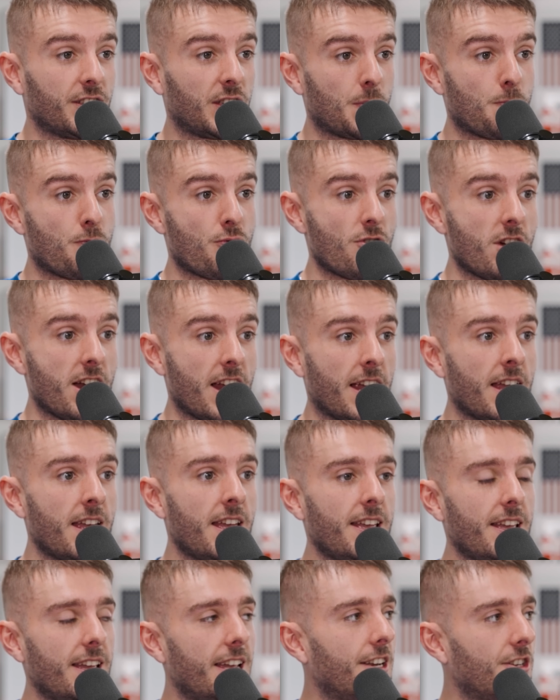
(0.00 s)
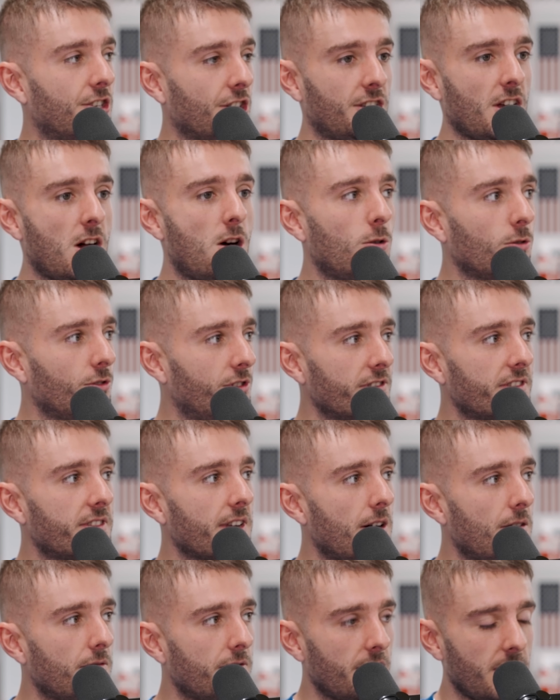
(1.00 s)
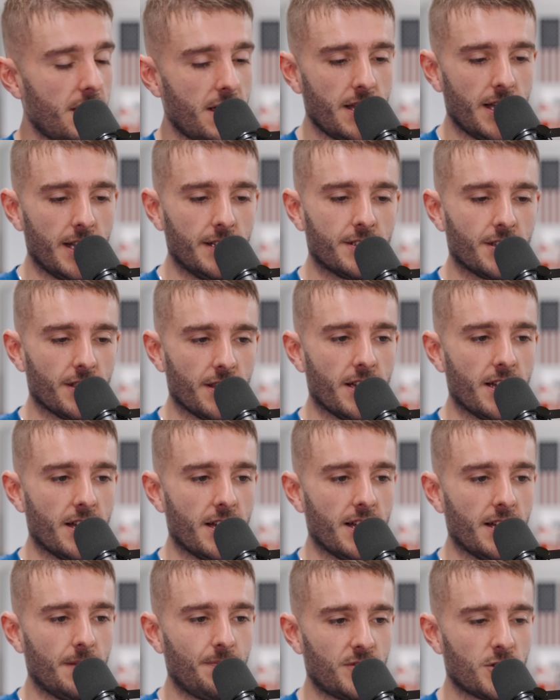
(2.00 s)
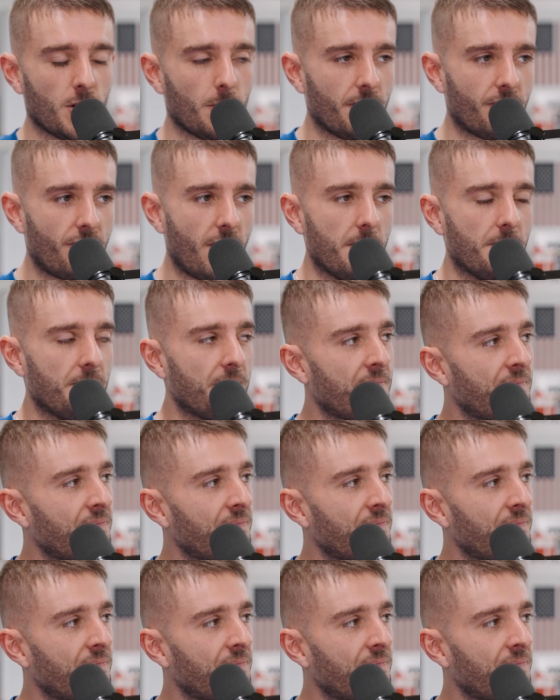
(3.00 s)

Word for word: a spring, it just holds itself into the top of the frame.